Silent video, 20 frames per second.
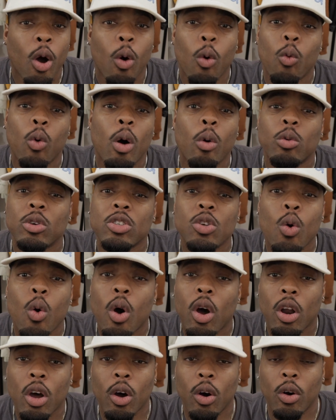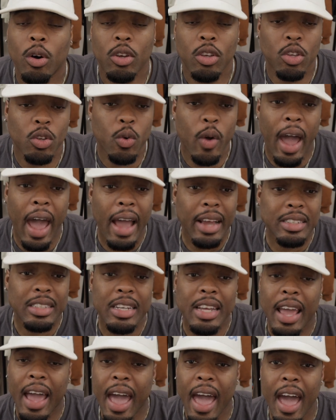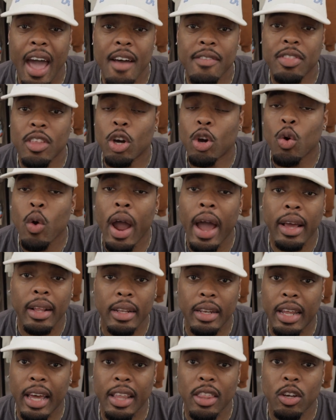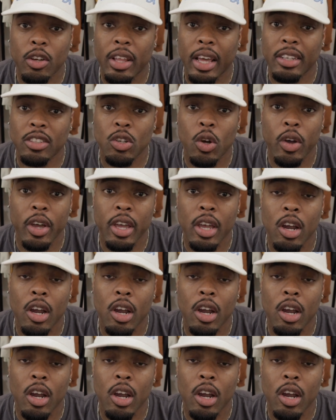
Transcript: what was going on? You actually have the cracked leather that's on